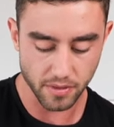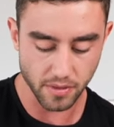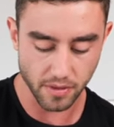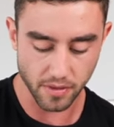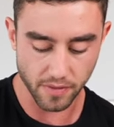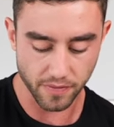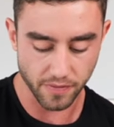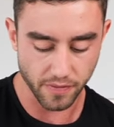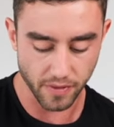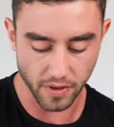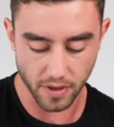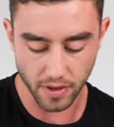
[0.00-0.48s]

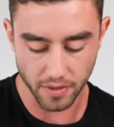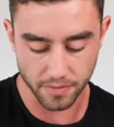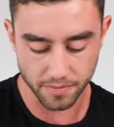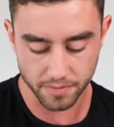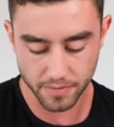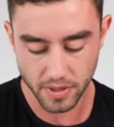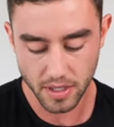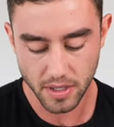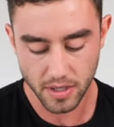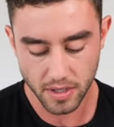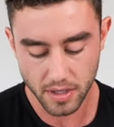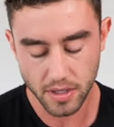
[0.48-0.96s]
for
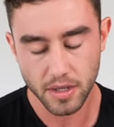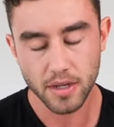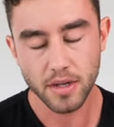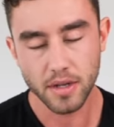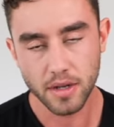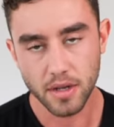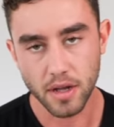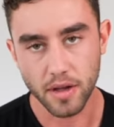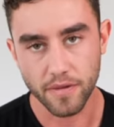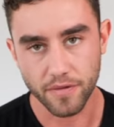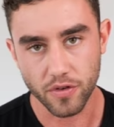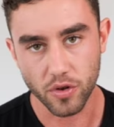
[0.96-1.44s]

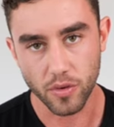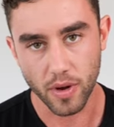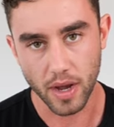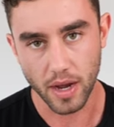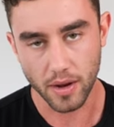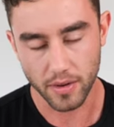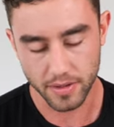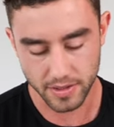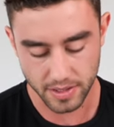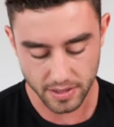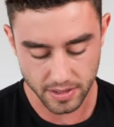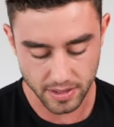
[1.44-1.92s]
a few
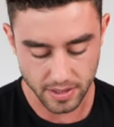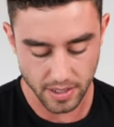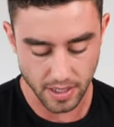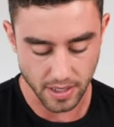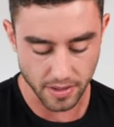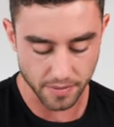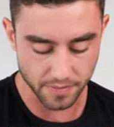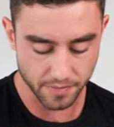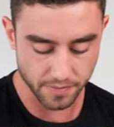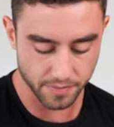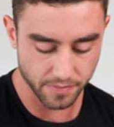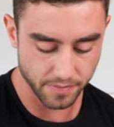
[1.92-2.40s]
hours, I'd say.